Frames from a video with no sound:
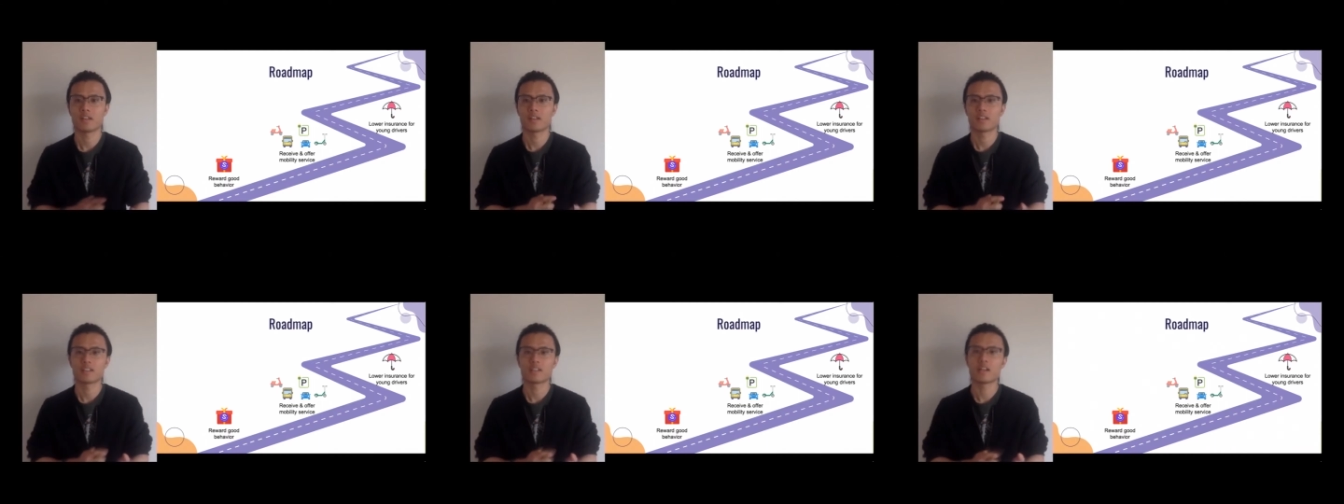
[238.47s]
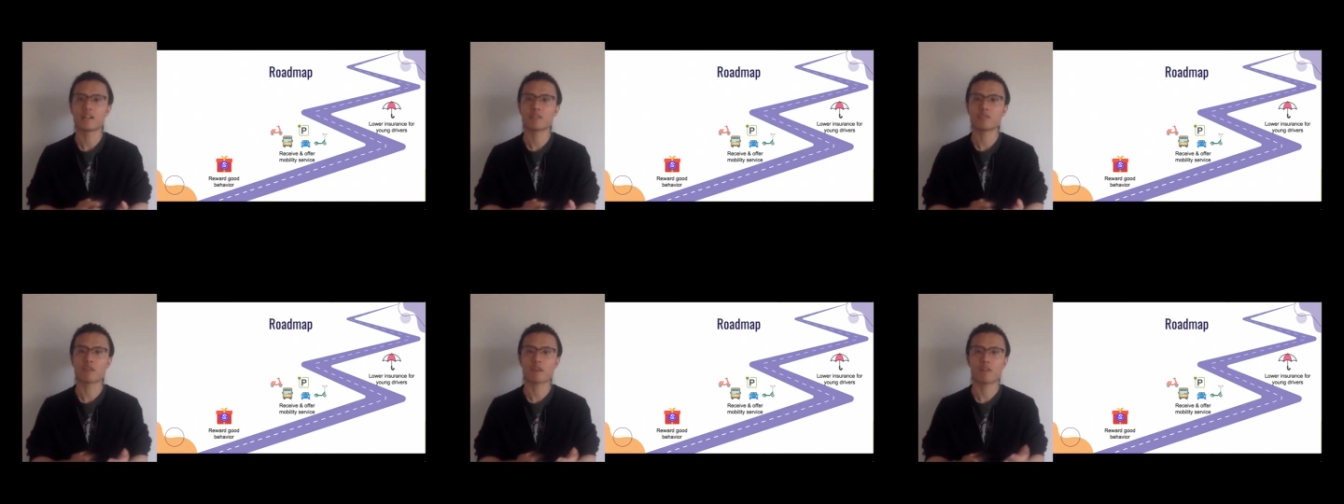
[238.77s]

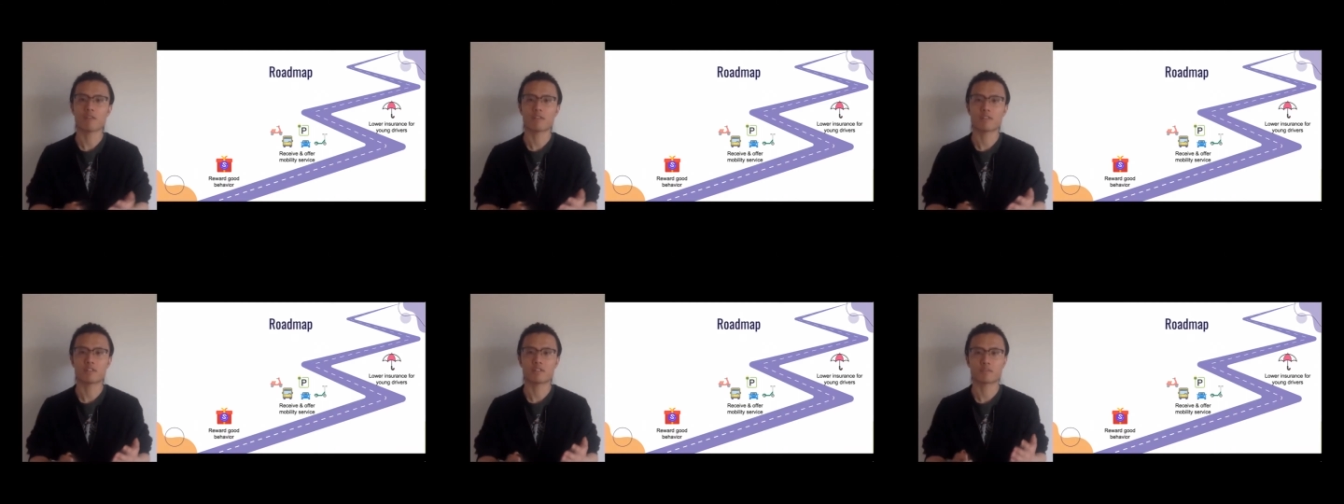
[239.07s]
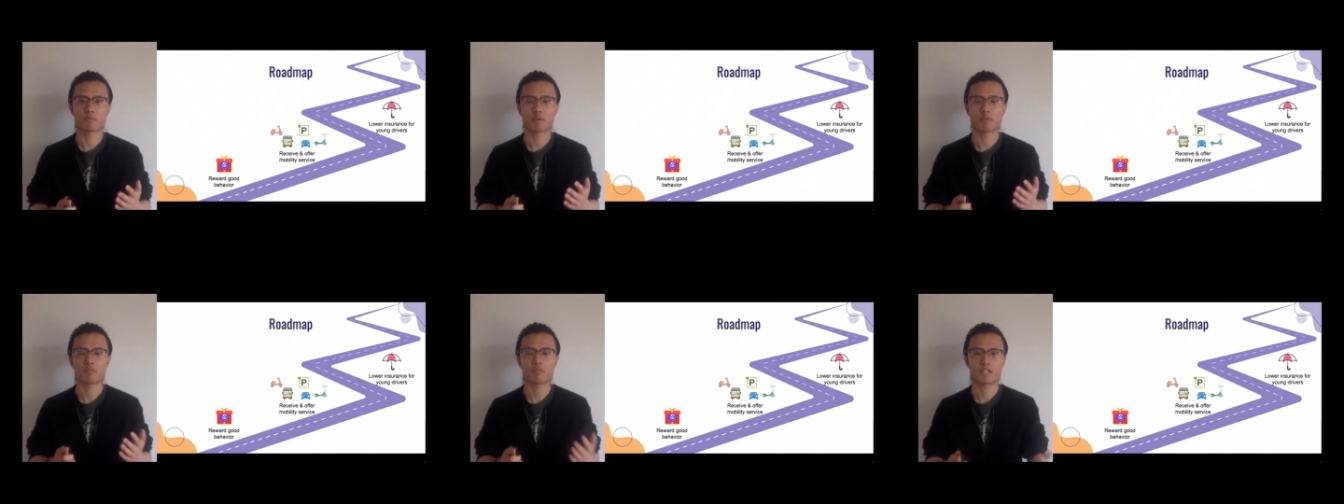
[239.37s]
Young
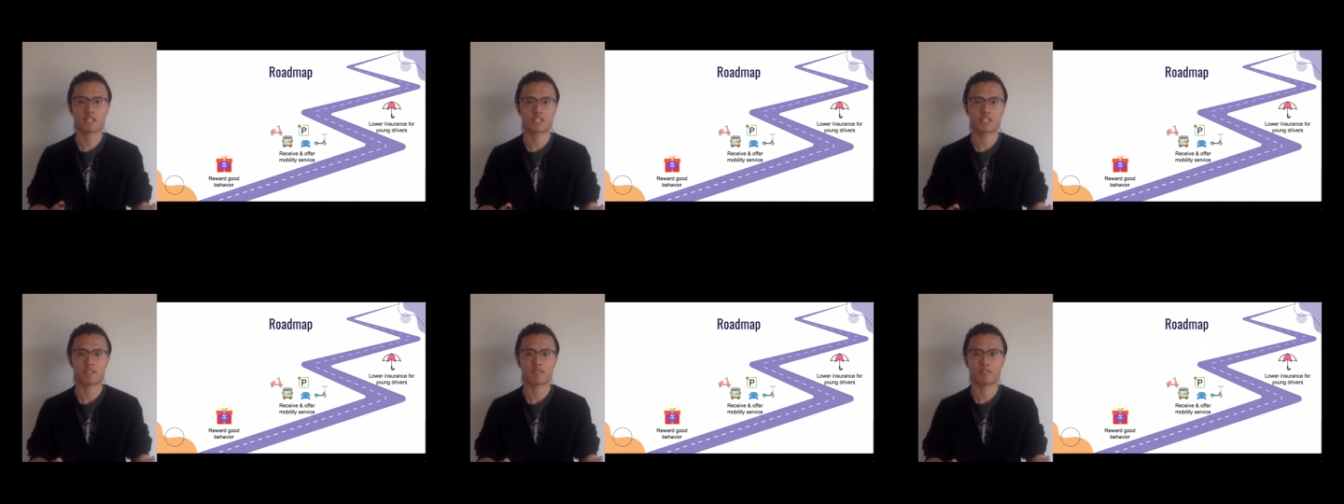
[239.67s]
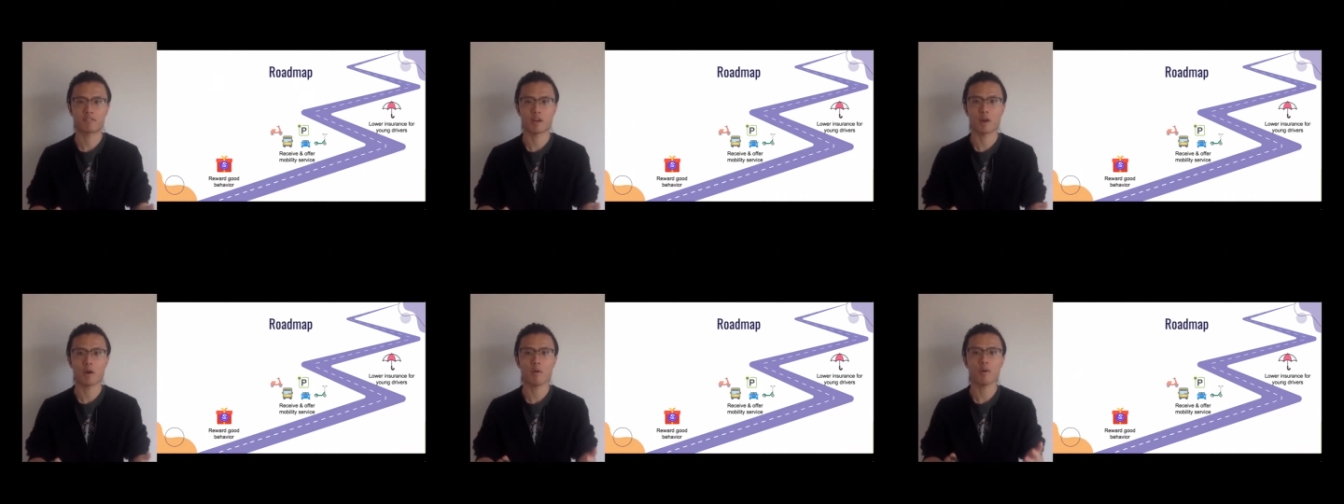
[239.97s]
drivers will receive
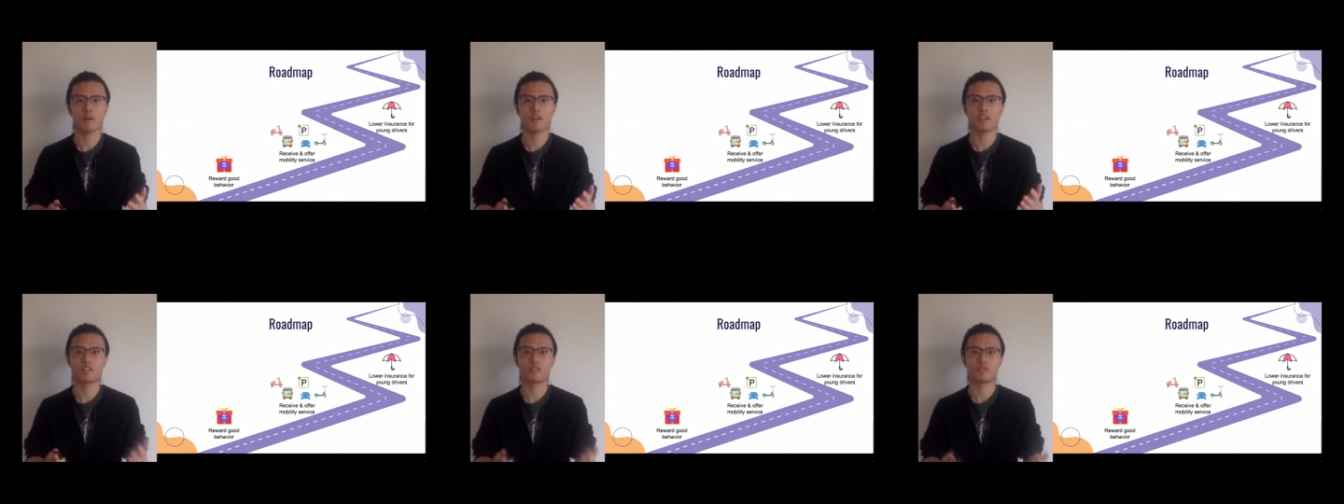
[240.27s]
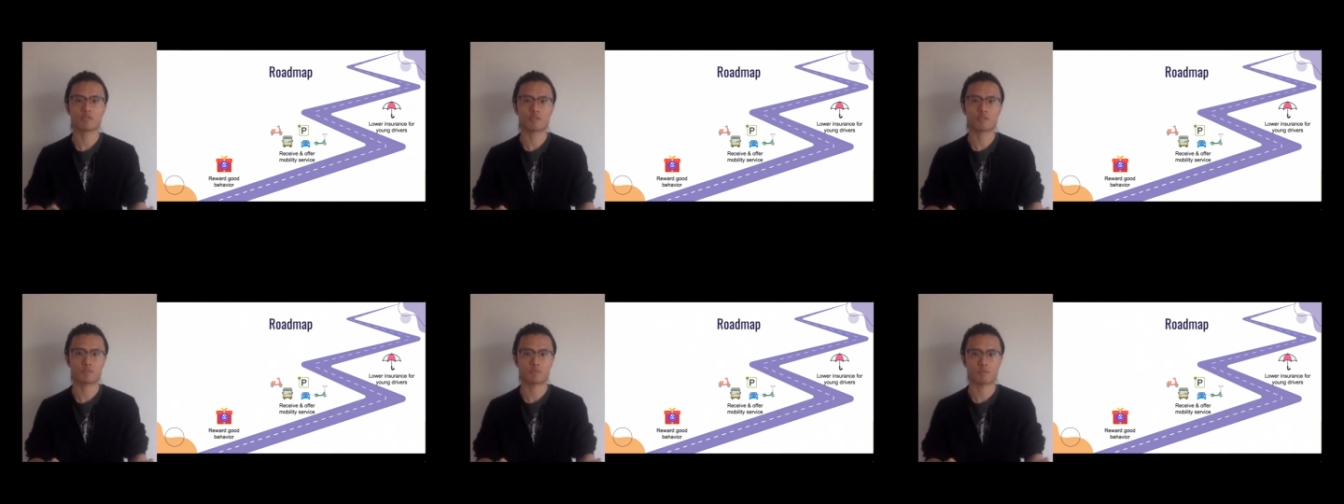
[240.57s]
lower
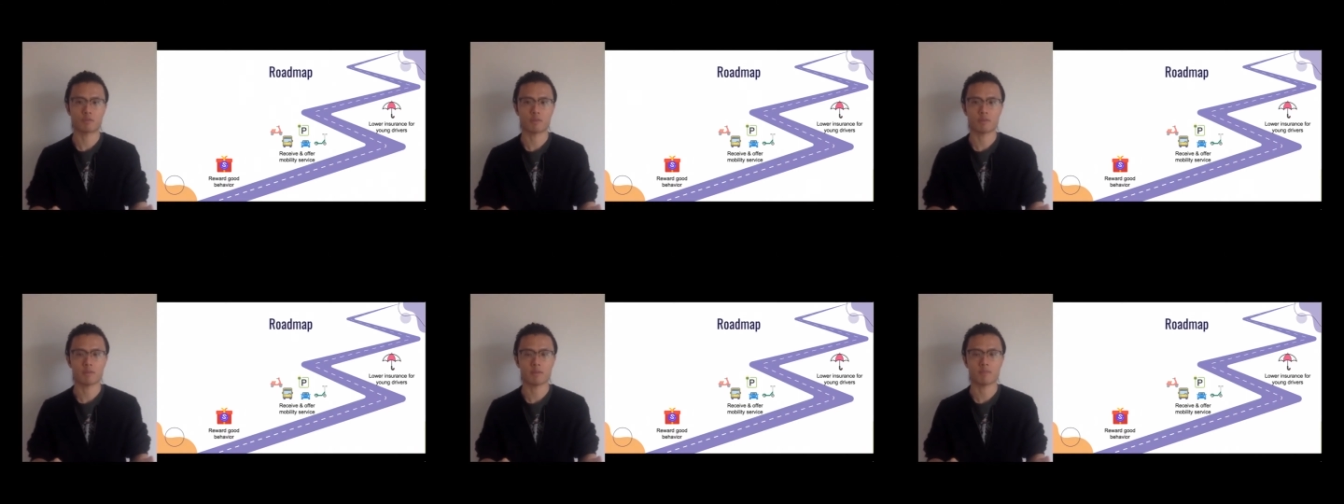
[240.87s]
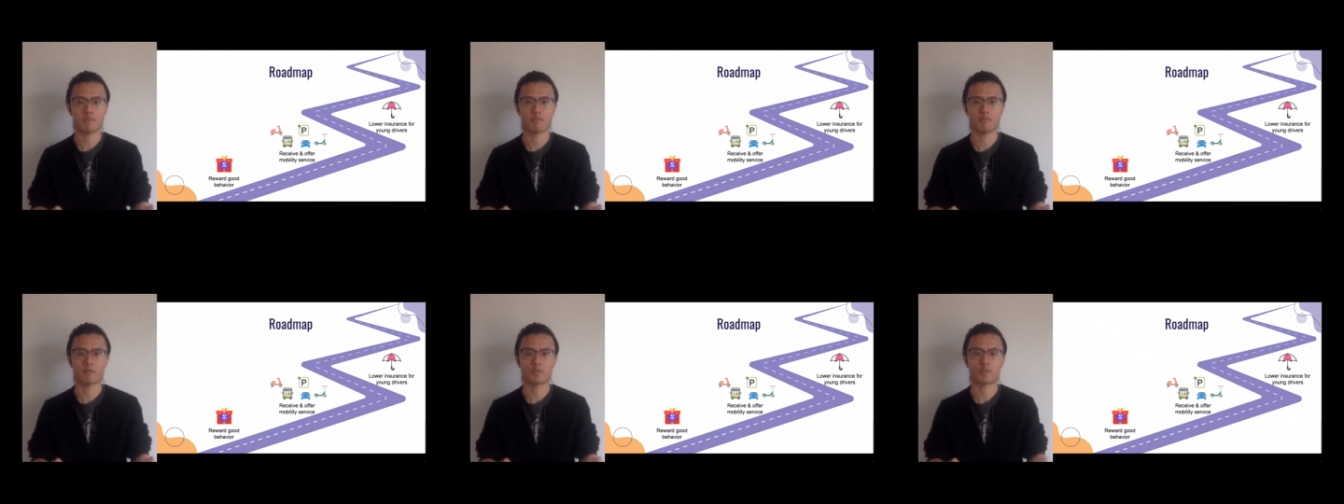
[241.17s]
insurance
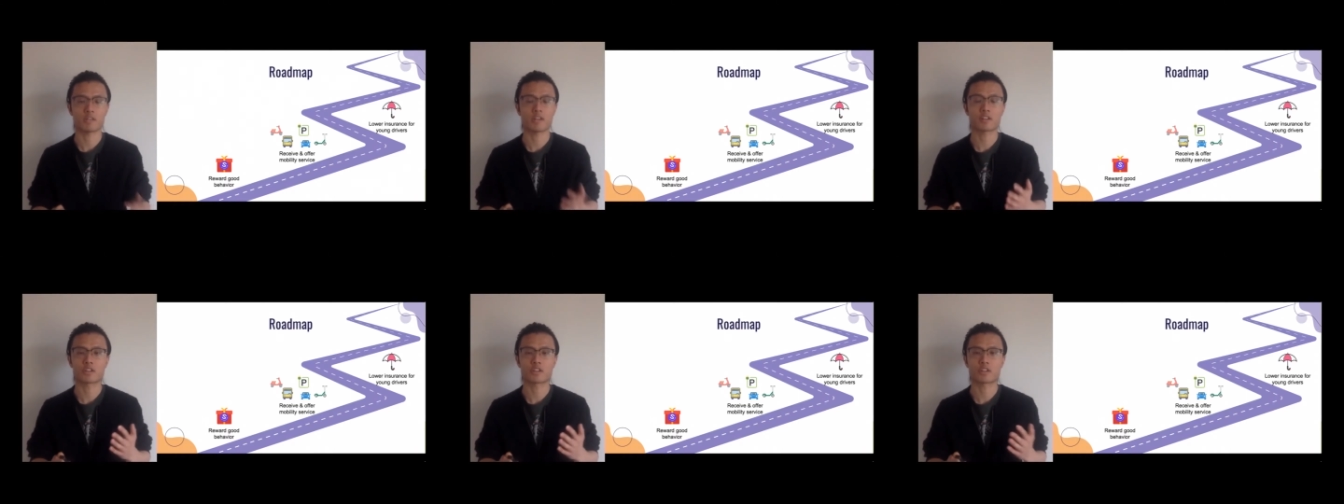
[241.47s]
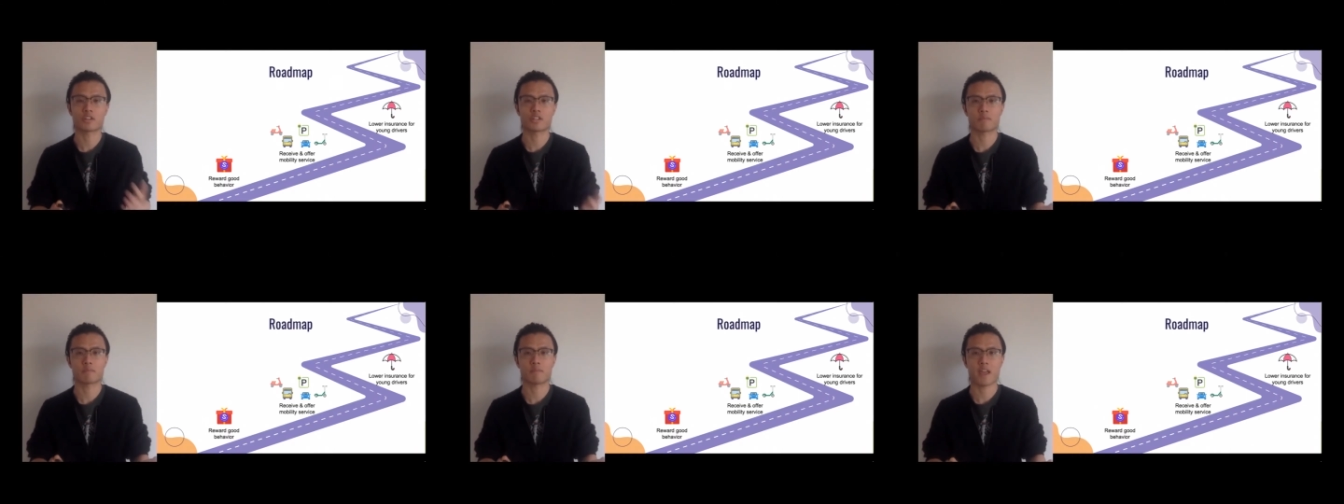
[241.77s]
premium for their
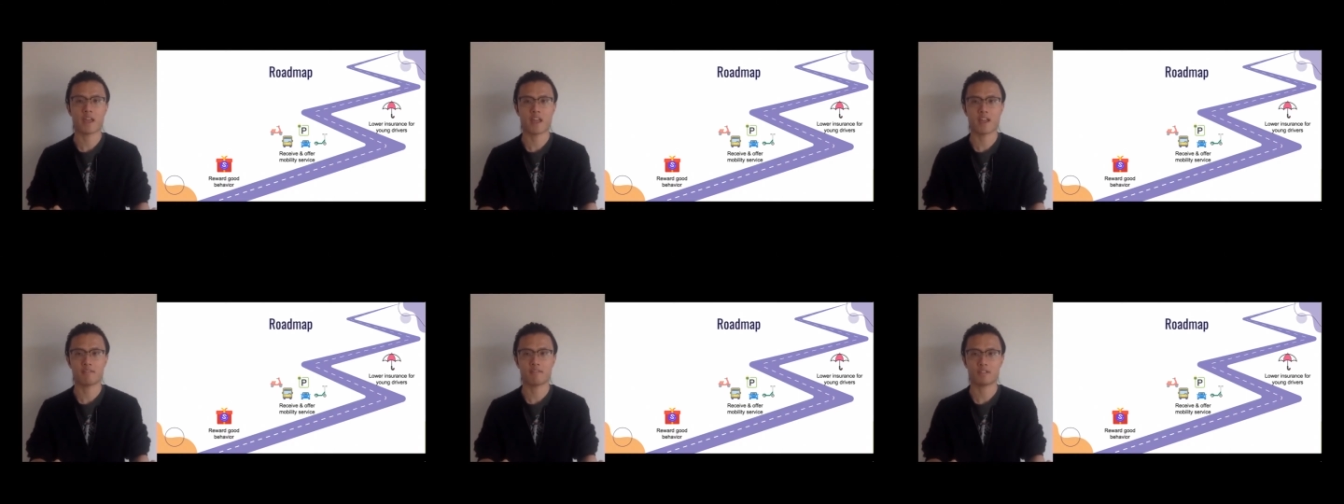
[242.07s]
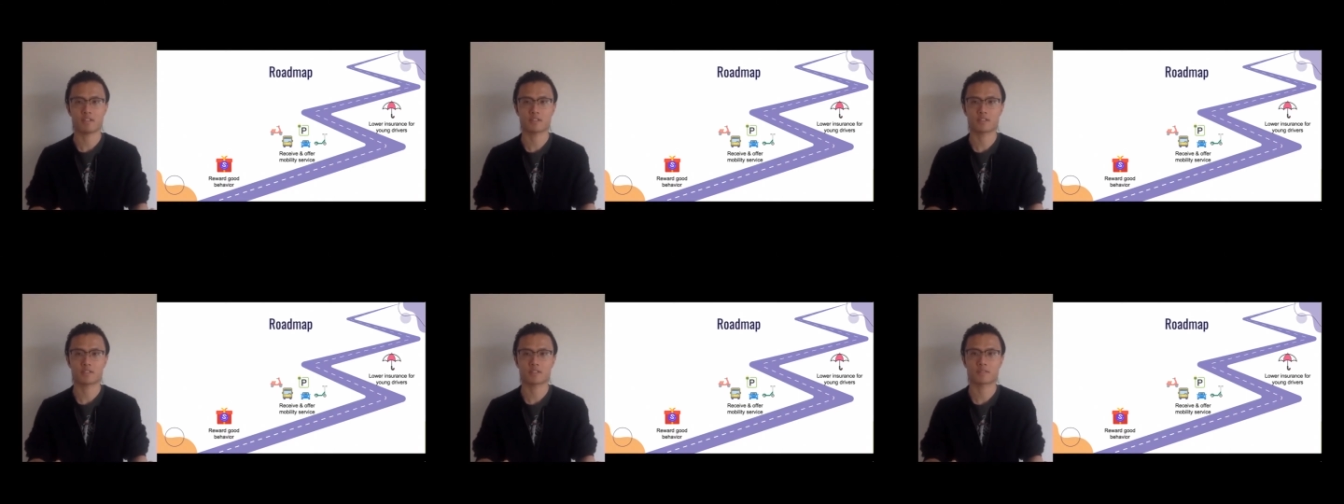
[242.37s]
good
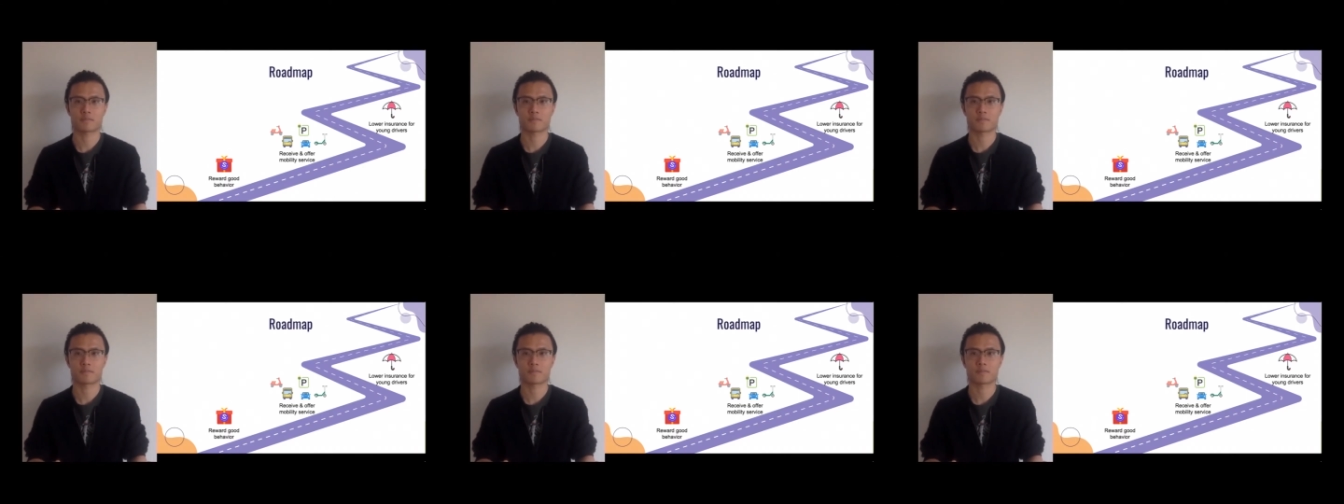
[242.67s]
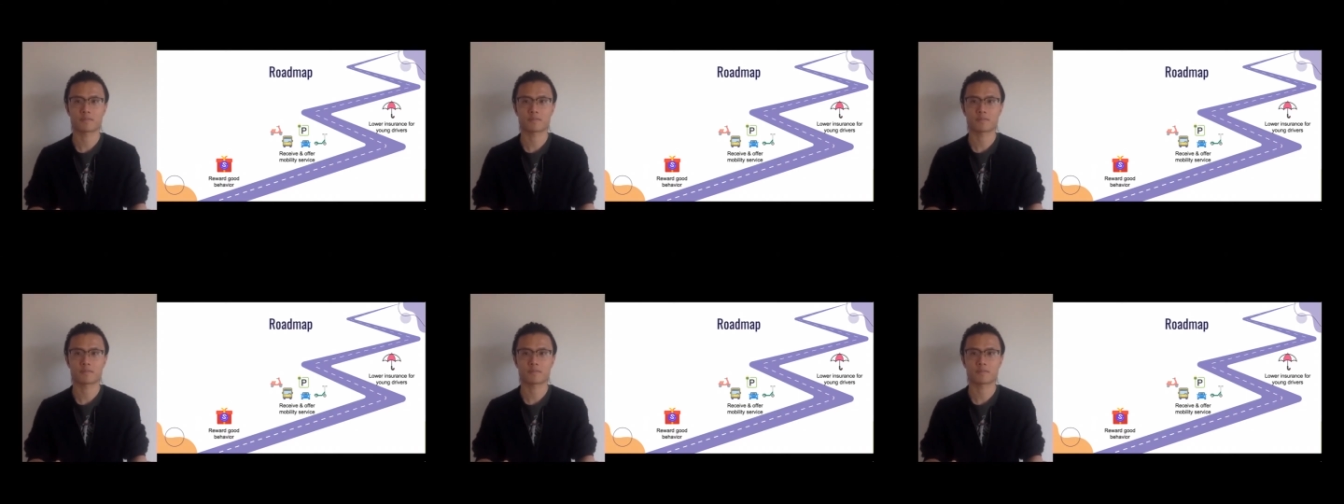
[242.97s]
behaviors.